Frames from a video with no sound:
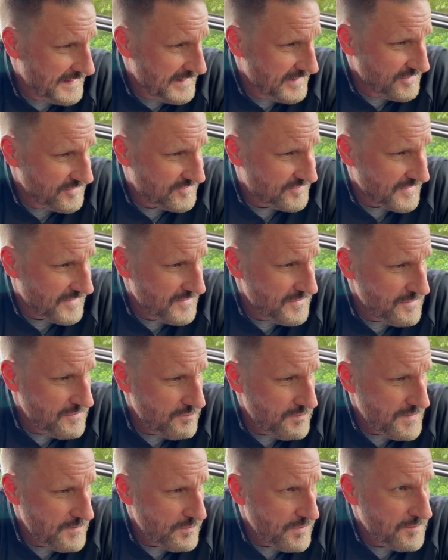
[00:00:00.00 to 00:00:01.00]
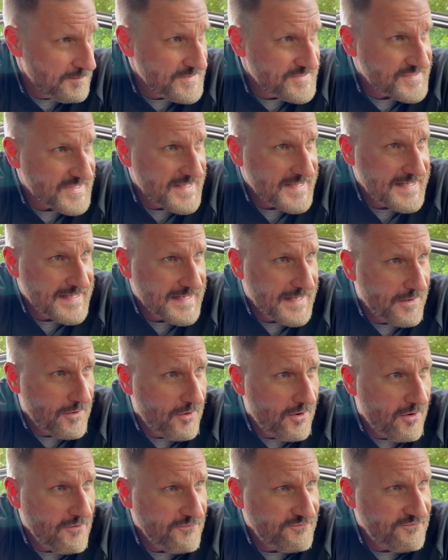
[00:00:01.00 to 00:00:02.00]
So we will be taking it
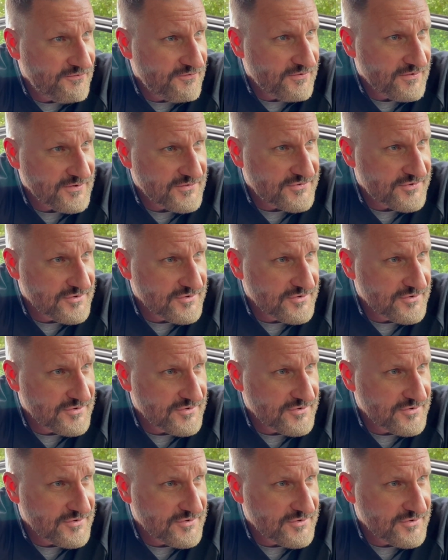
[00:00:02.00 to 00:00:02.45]
off